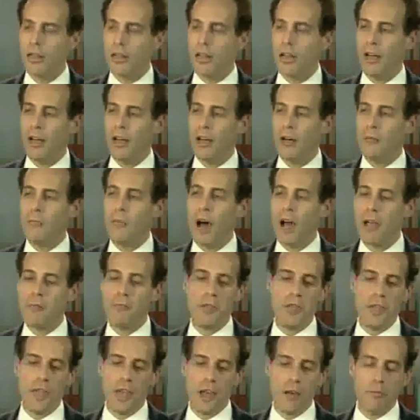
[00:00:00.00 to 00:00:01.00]
Um,
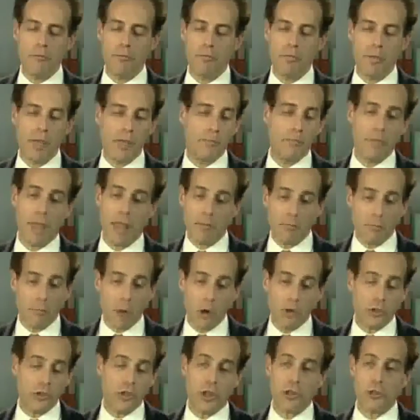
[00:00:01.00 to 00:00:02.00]
IBM and
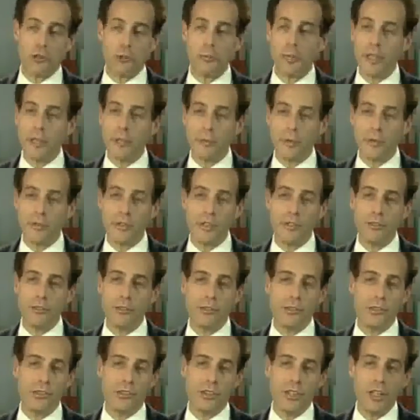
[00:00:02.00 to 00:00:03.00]
most other people
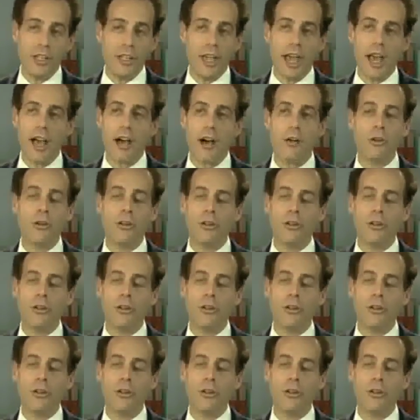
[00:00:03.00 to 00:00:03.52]
didn't see how